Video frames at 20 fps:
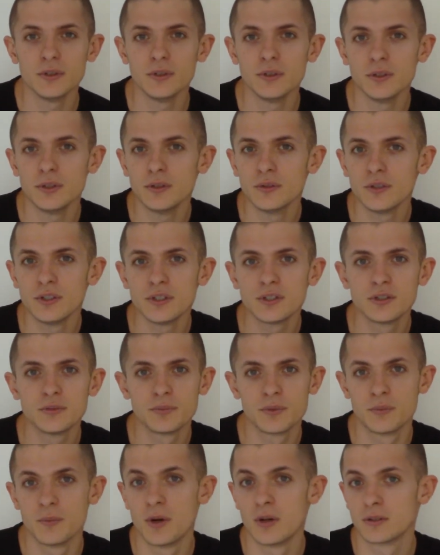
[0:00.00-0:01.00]
you need to
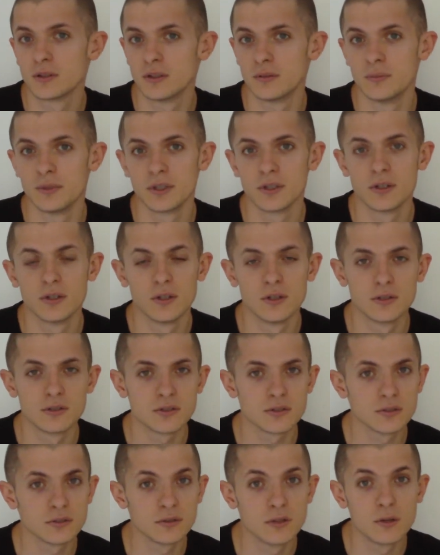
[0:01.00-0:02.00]
promote it
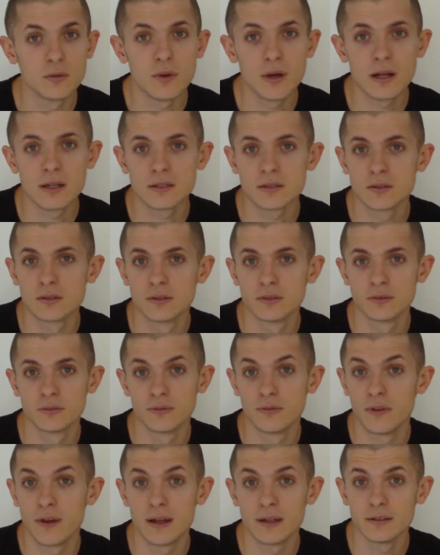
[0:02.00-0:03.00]
because no one's going to
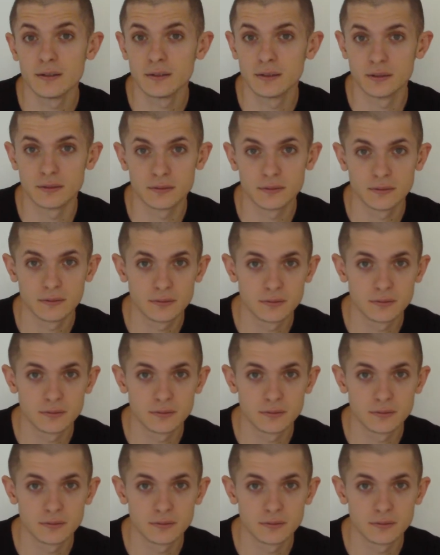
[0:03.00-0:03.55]
find it,